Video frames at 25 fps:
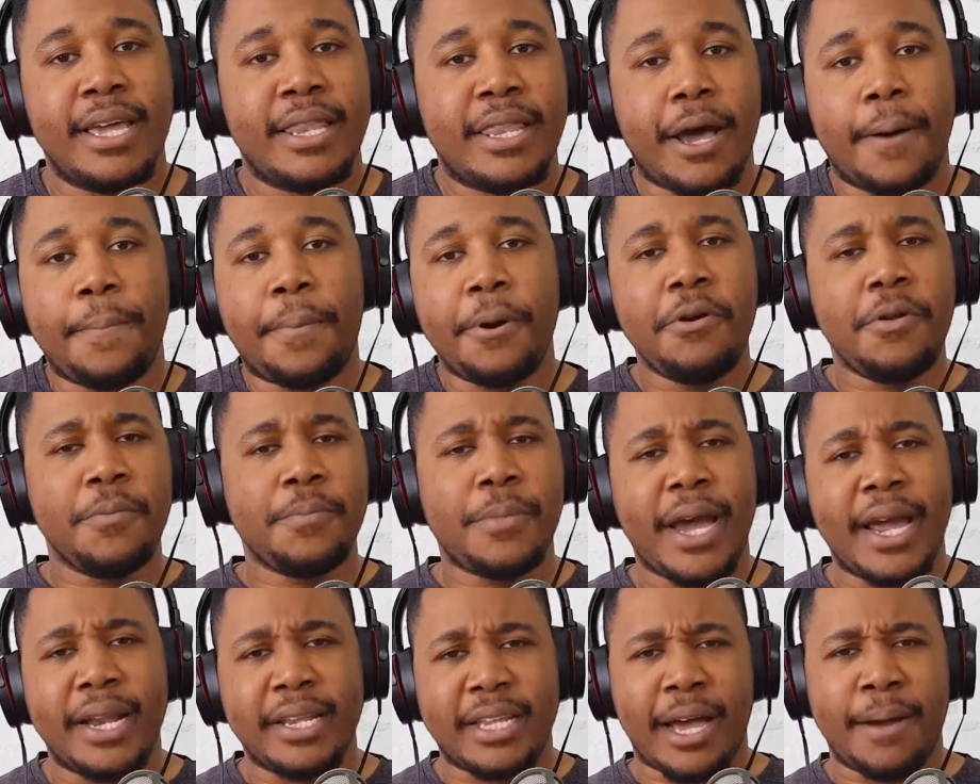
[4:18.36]
Now, bear in
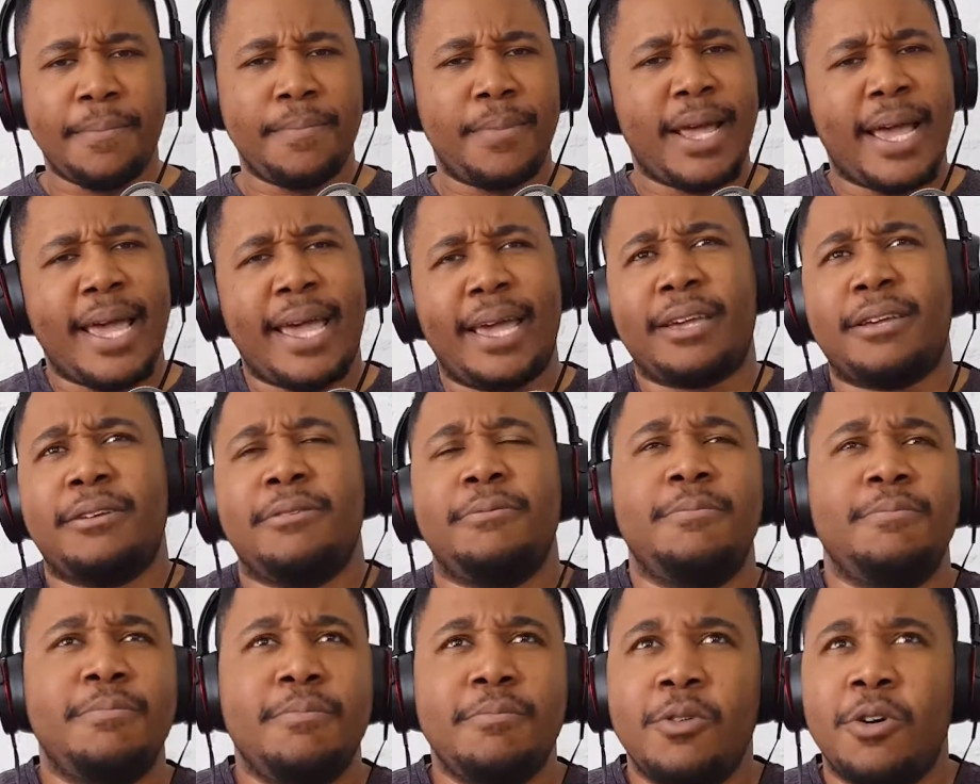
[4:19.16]
mind, I'm like,
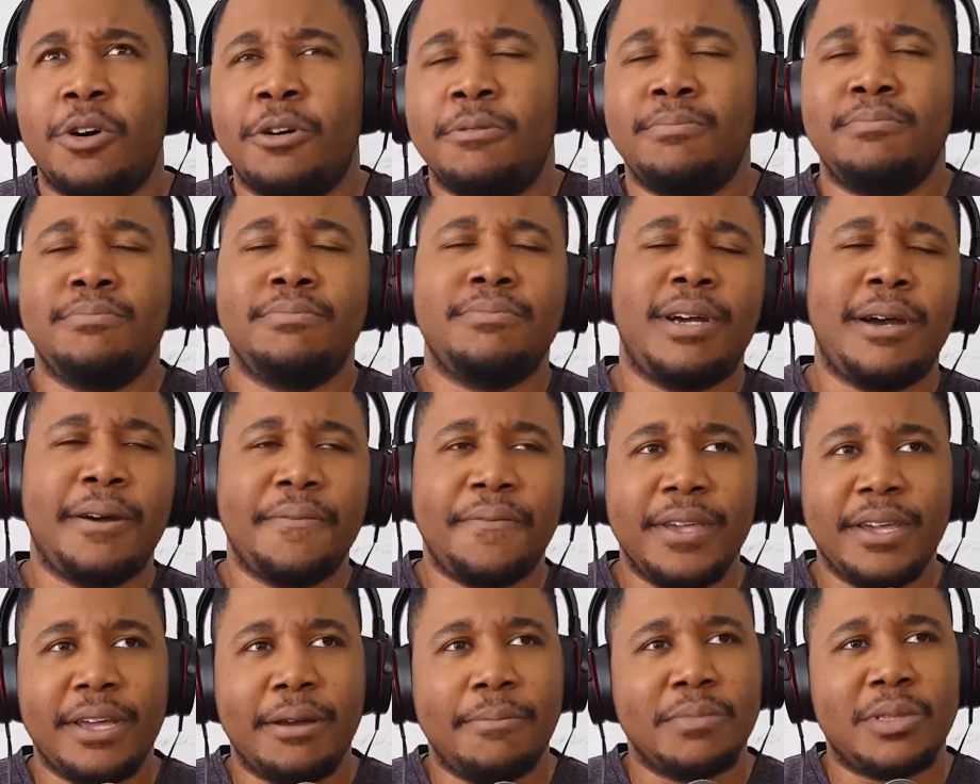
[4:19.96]
what? I
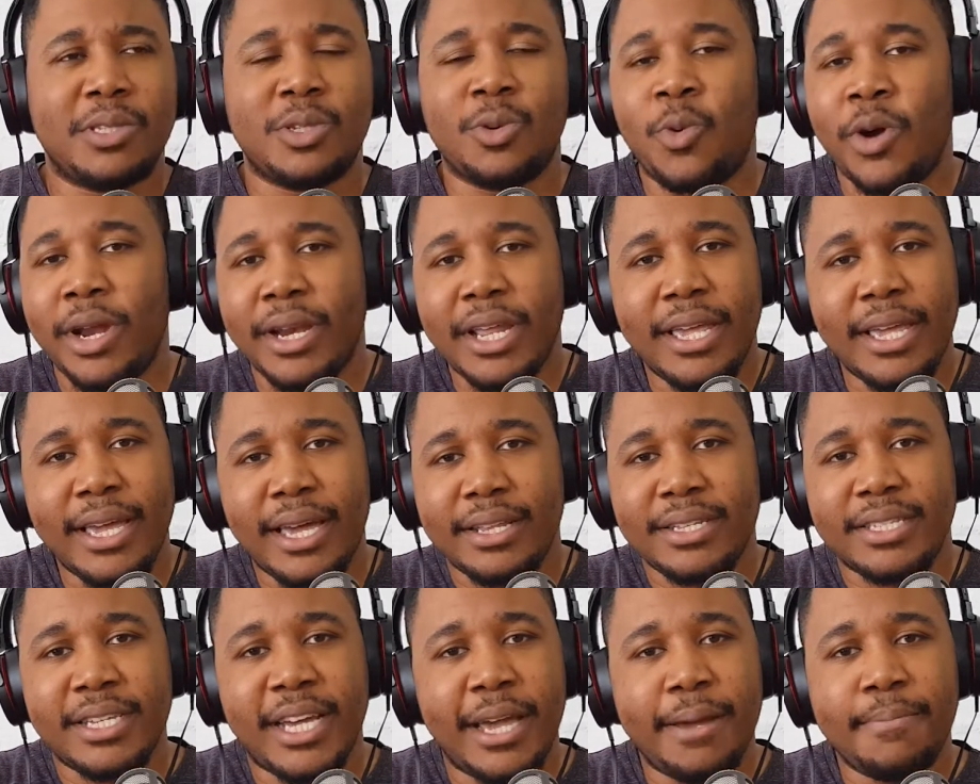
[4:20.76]
think I'm 20 at
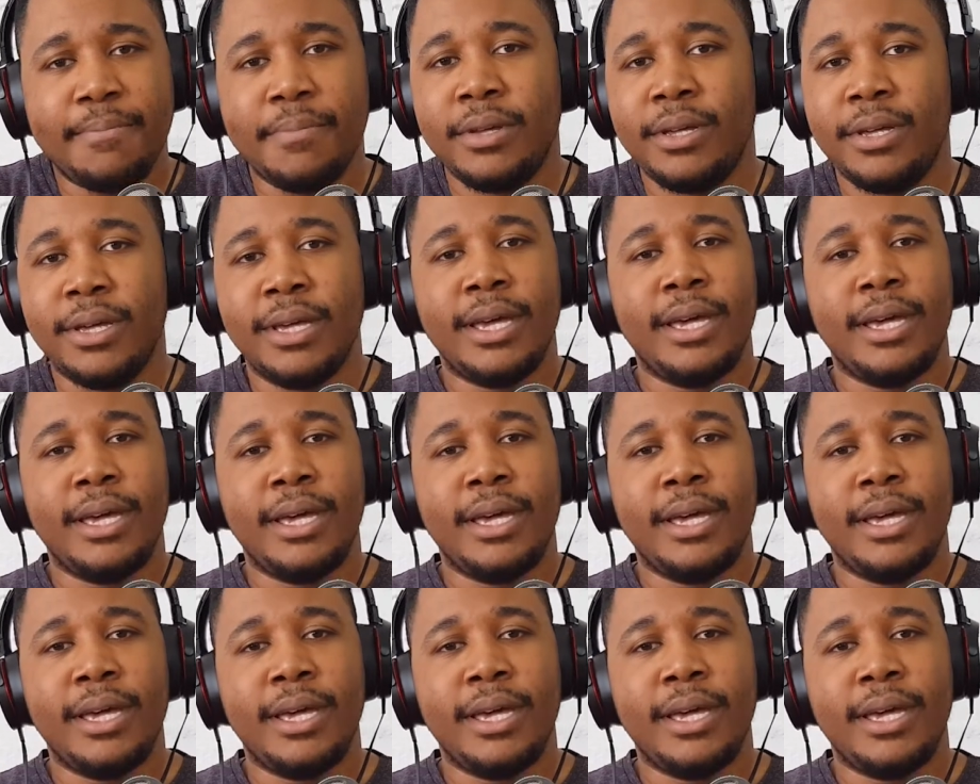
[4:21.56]
the time.